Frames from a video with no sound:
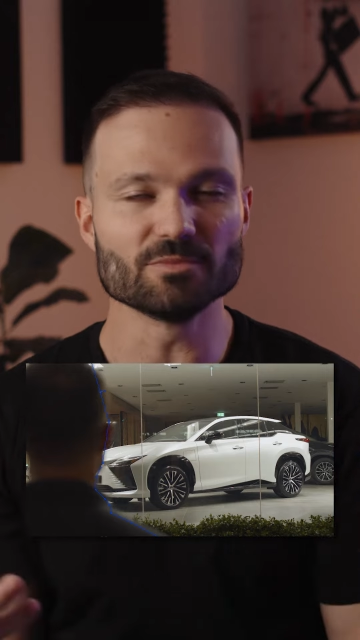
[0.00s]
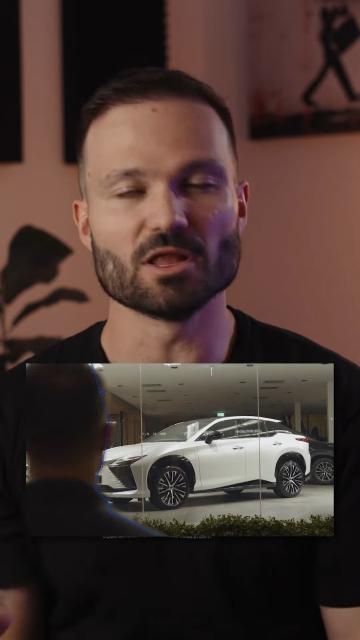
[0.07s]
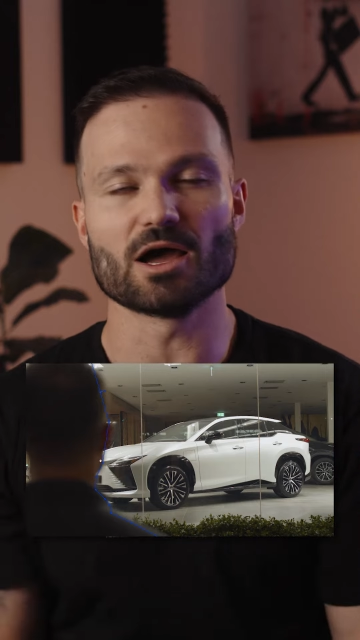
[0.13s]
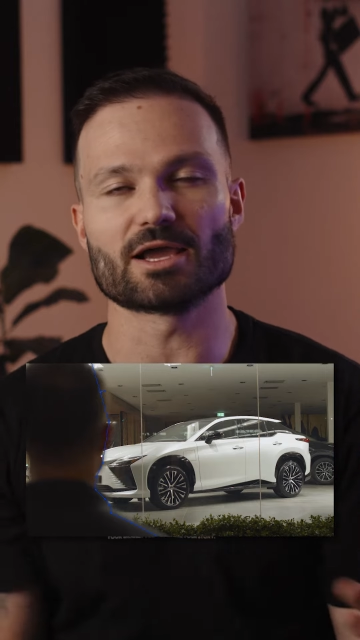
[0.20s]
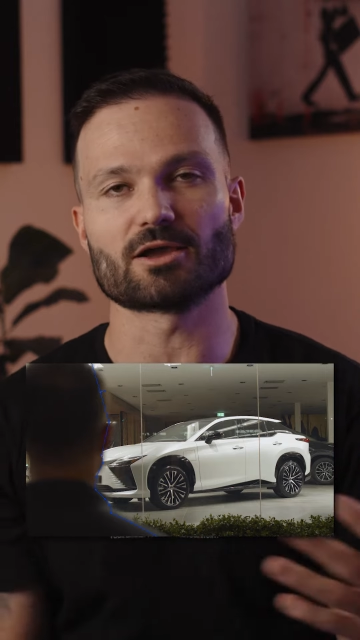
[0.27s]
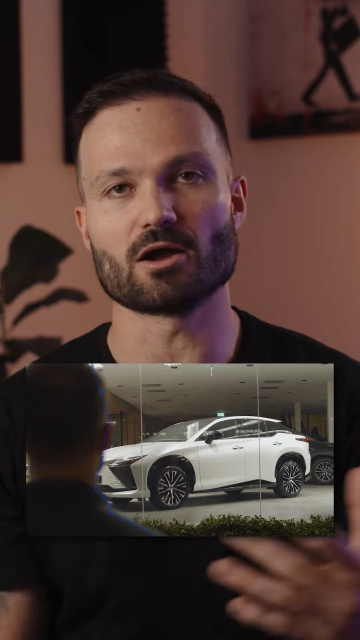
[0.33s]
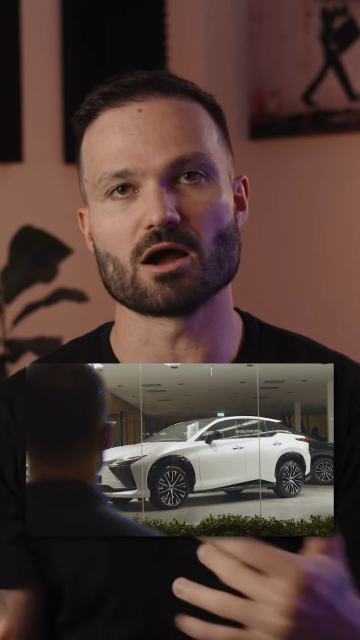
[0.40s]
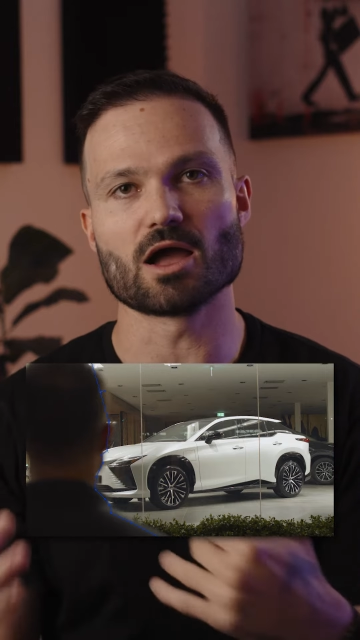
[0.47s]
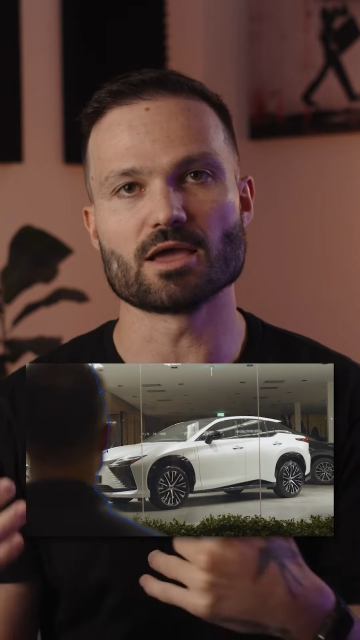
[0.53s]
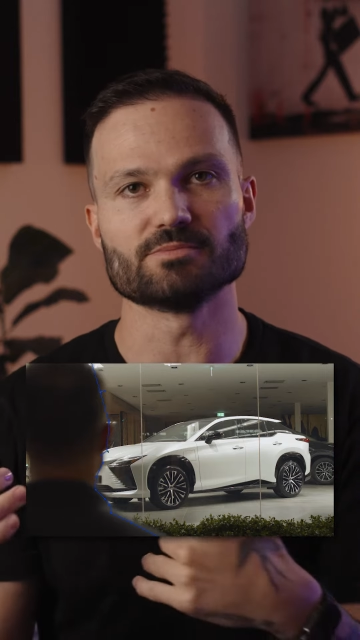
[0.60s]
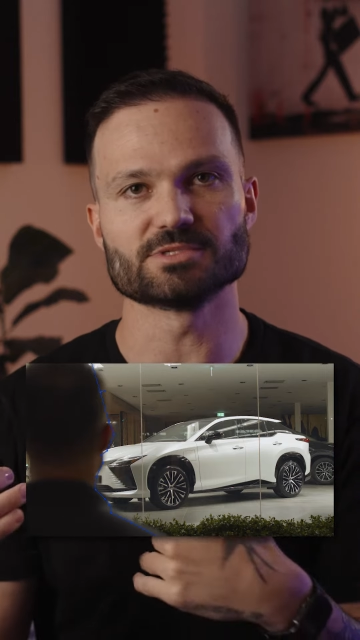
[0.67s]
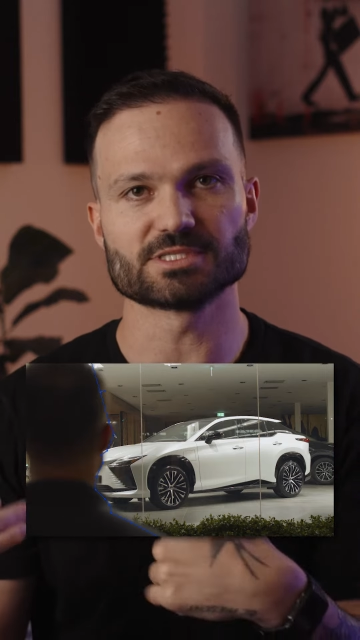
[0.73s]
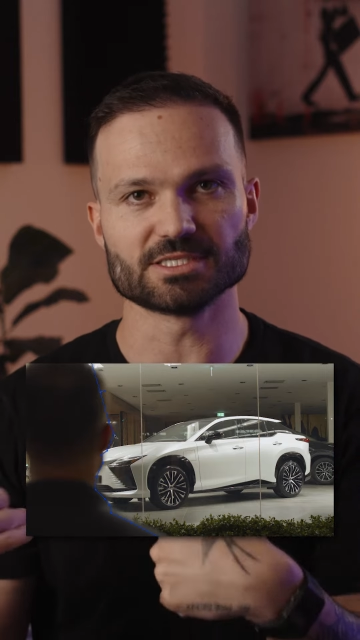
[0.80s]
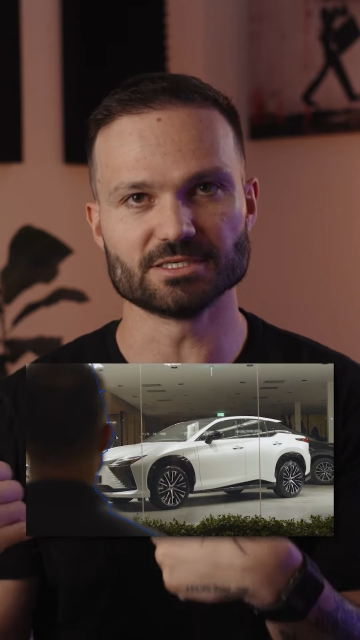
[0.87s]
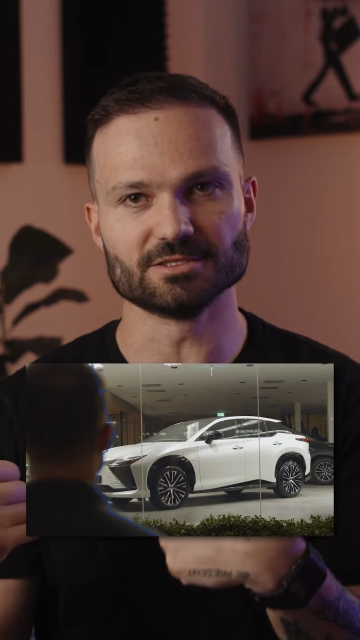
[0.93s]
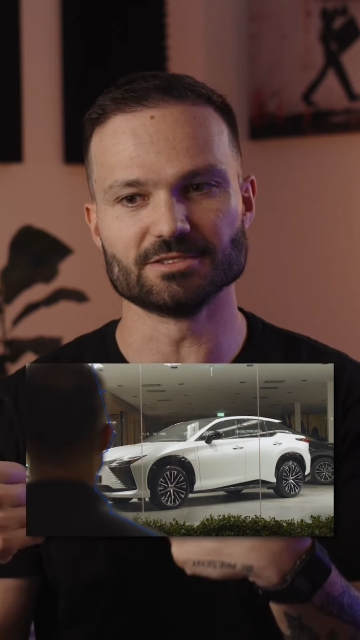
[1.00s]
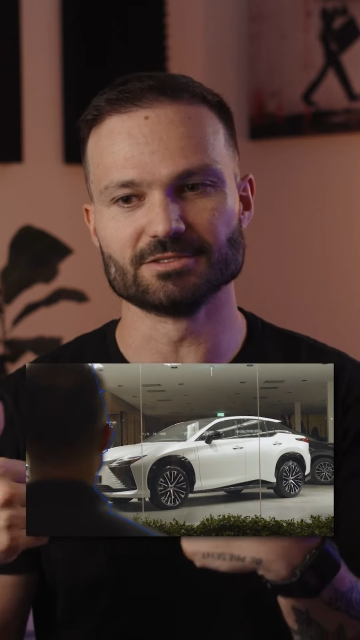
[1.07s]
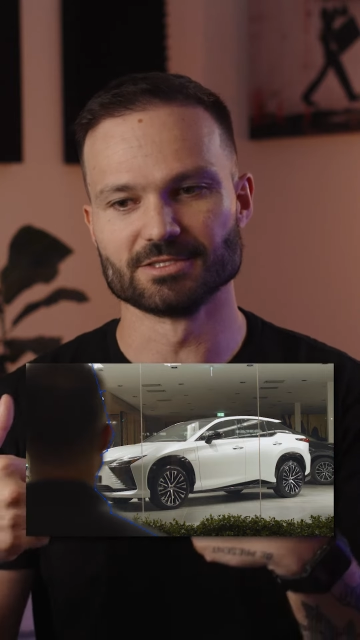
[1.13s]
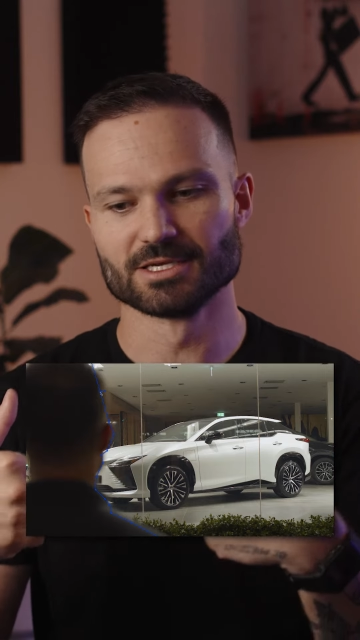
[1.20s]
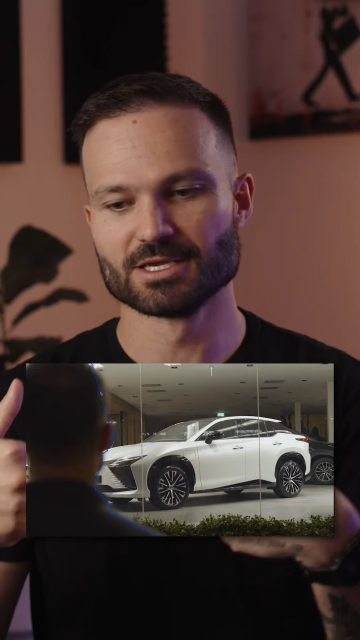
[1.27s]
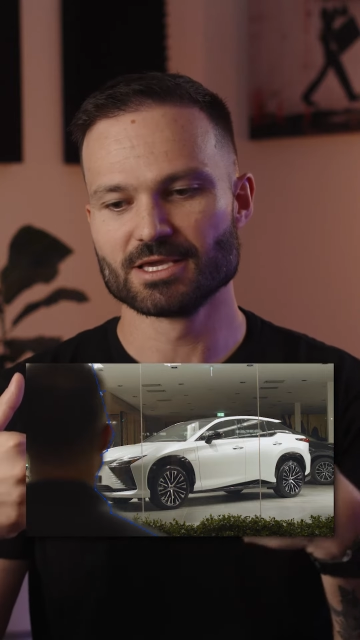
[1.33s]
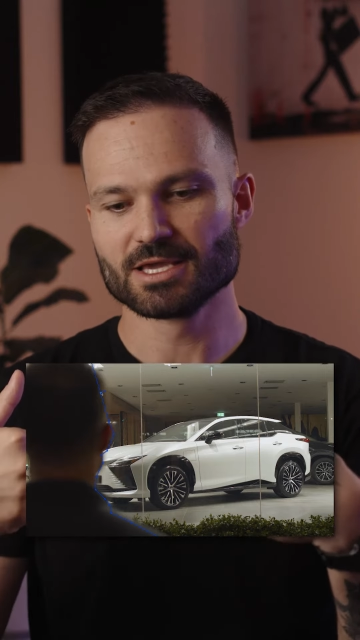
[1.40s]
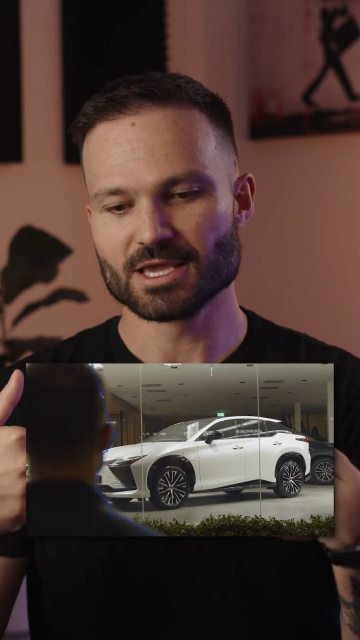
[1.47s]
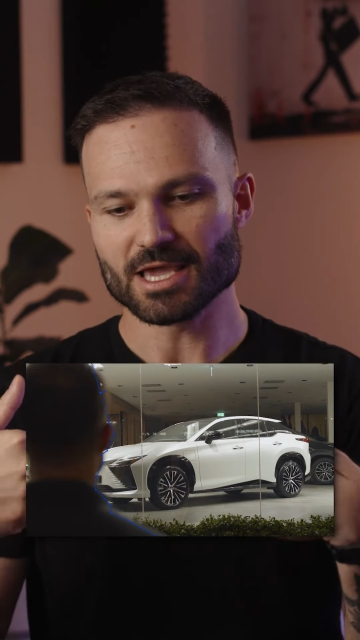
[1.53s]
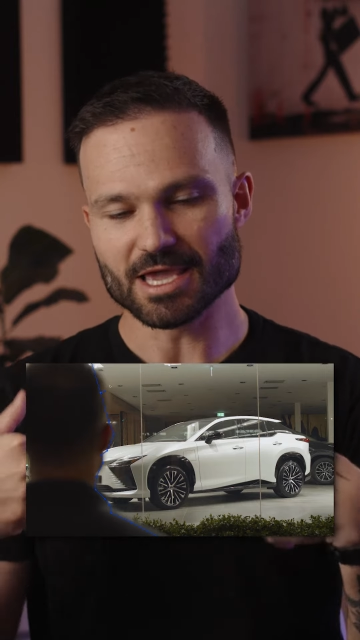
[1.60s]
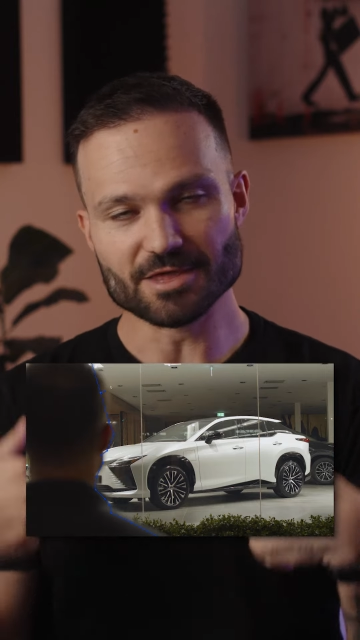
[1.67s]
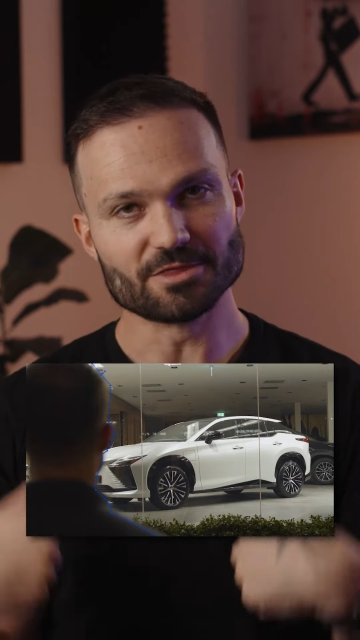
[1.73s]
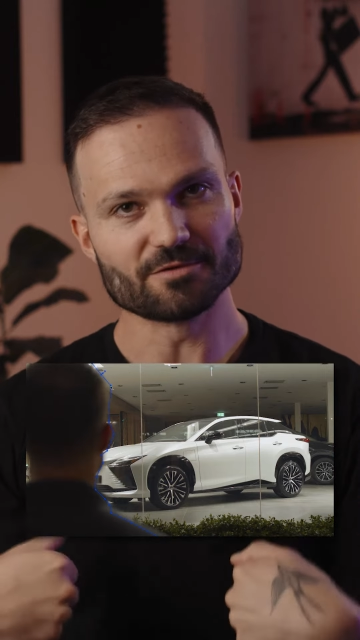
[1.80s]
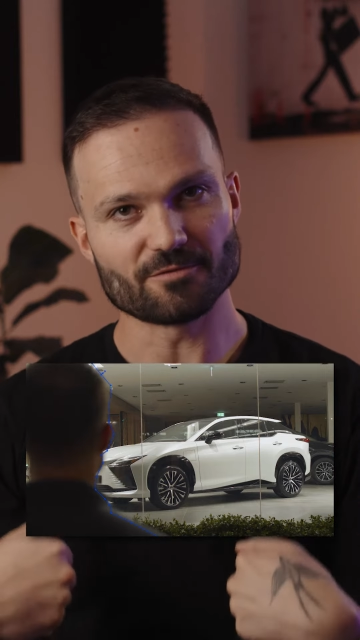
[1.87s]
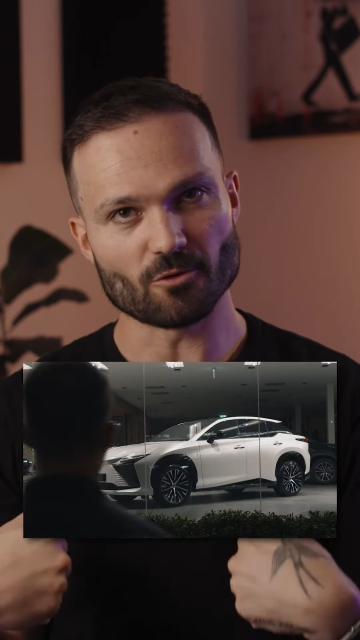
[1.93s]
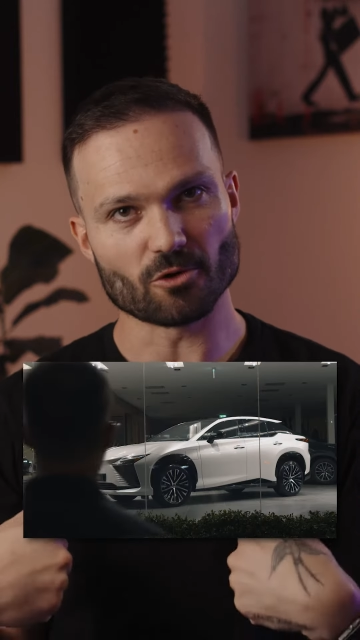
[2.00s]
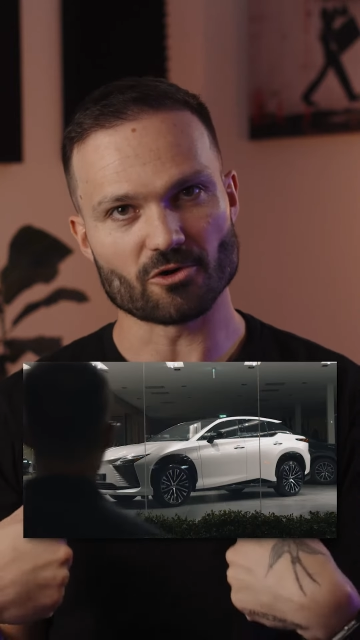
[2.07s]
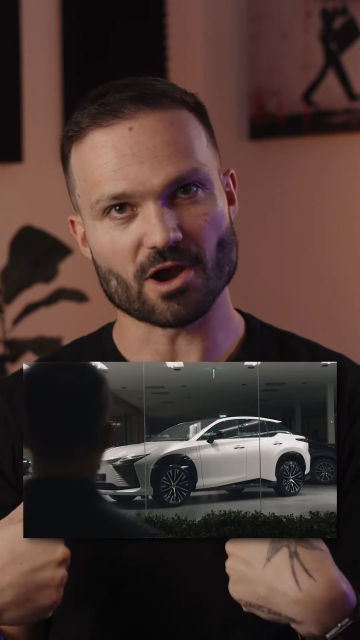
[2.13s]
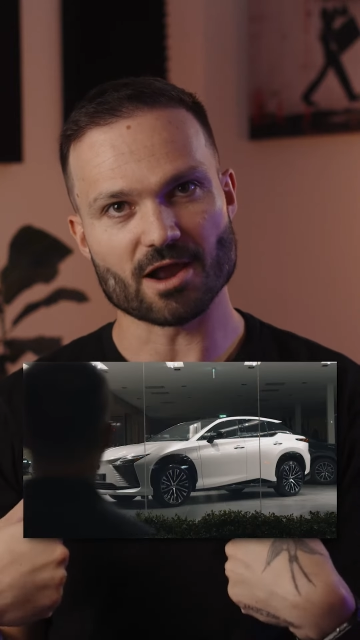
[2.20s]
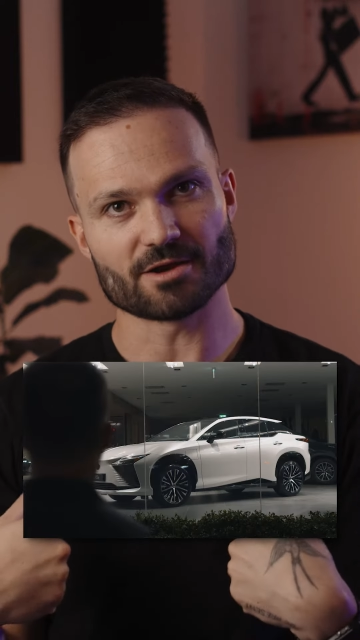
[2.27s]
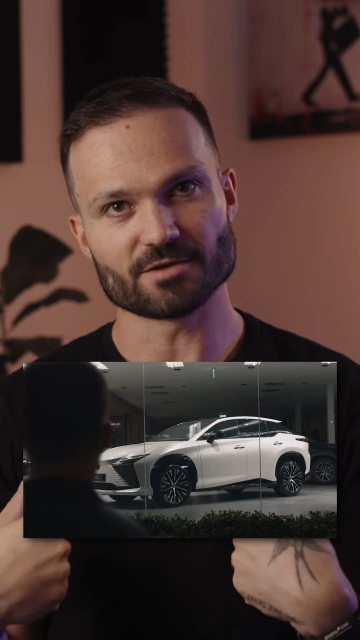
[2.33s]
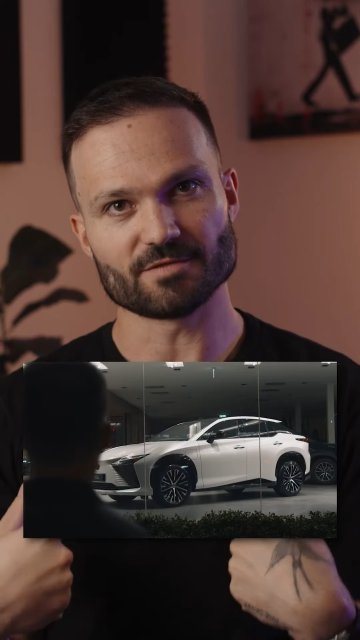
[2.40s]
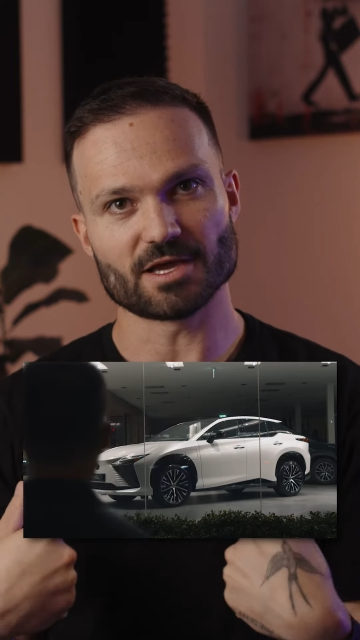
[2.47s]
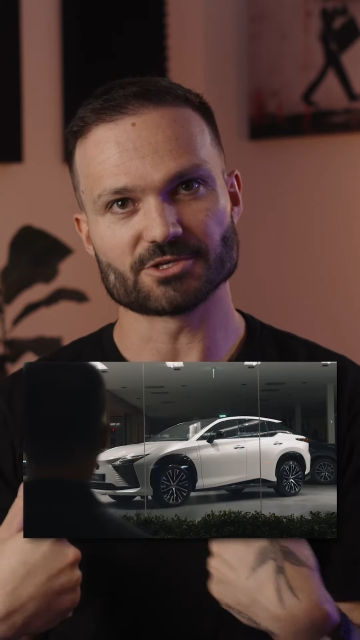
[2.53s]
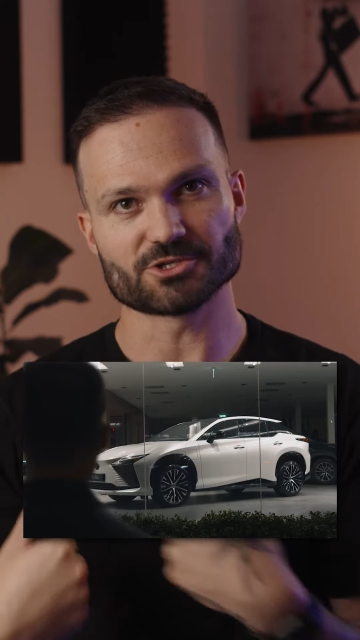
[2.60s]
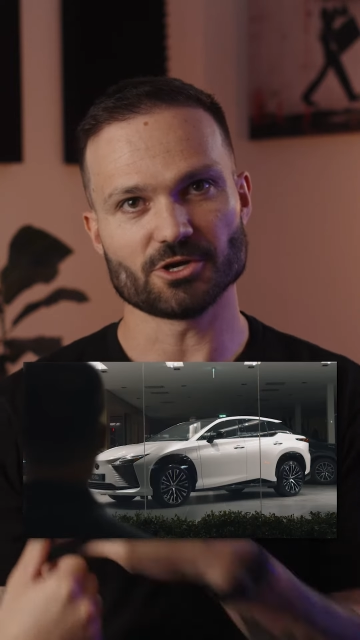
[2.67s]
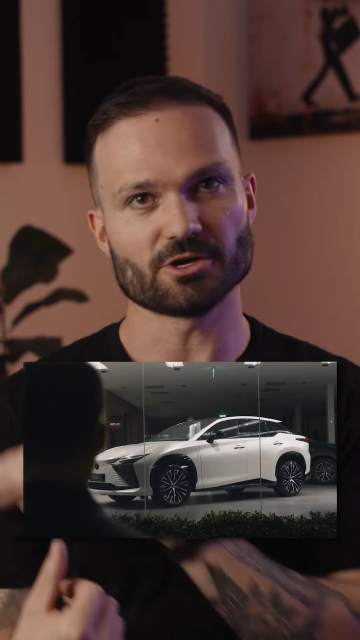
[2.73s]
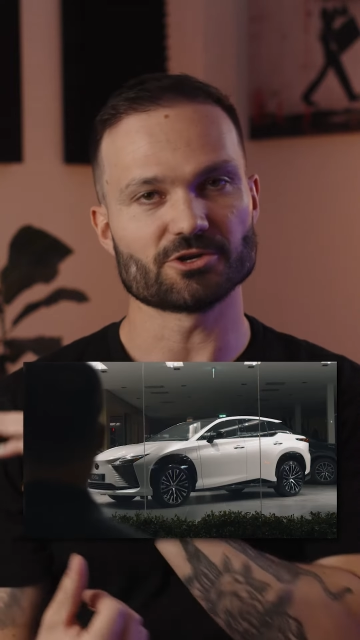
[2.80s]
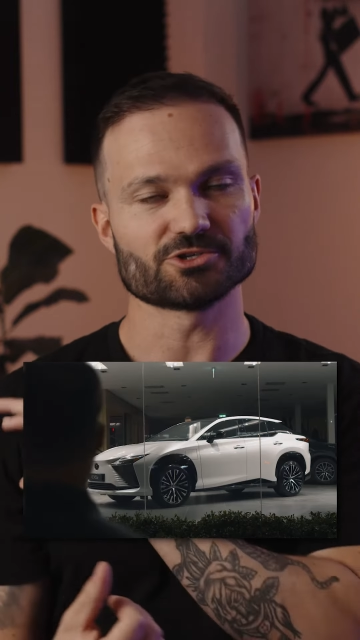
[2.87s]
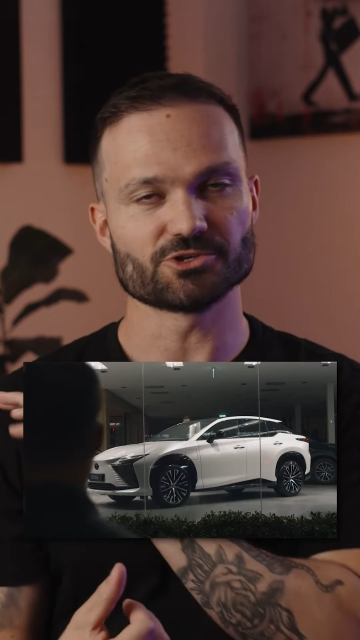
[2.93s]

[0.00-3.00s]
like I am still in the foreground of that shot,